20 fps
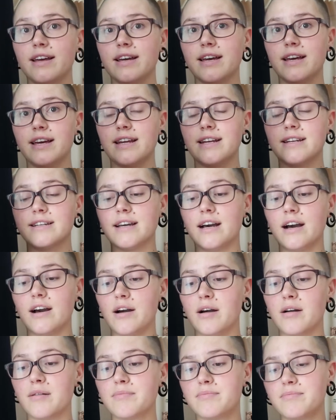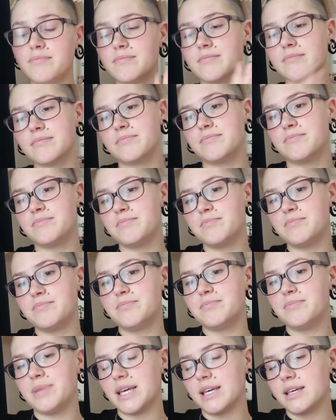in a
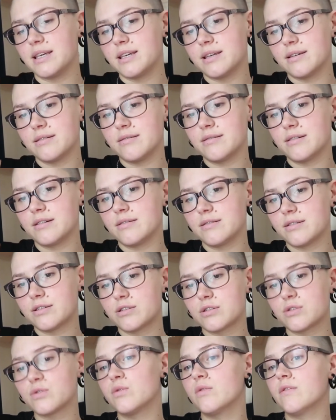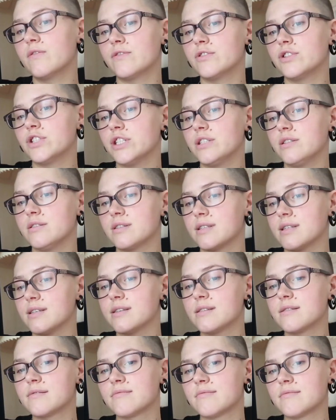big school for
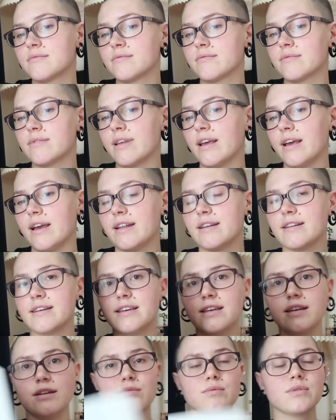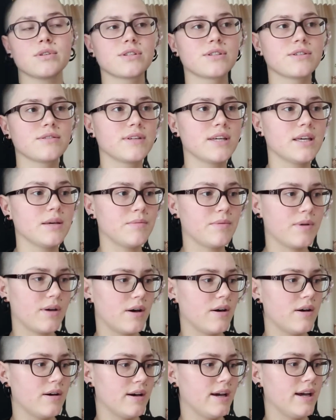geniuses, and he wants to keep
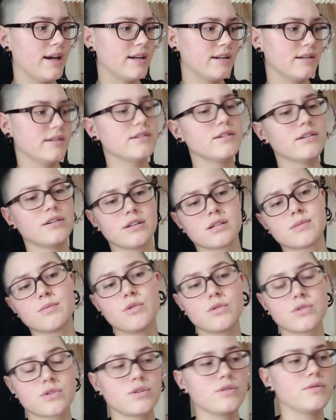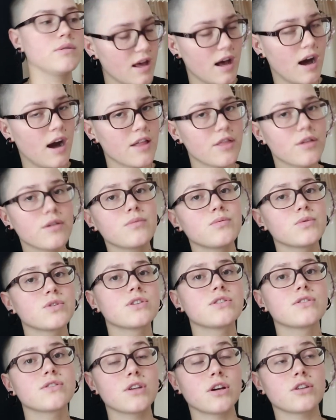her in a small school. I thought it
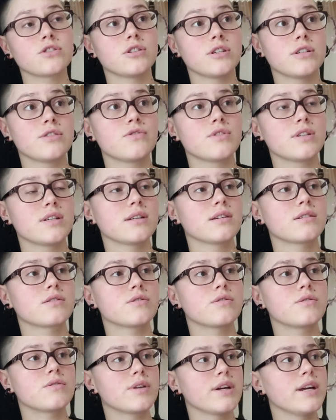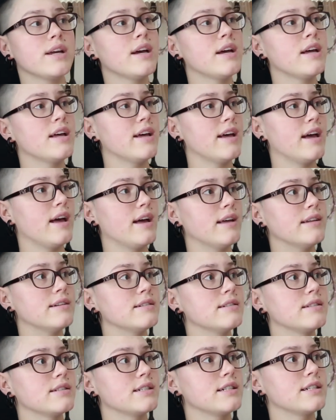was such an interesting story,
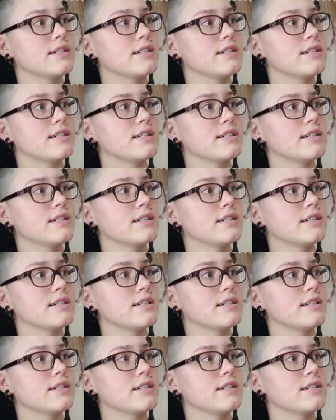and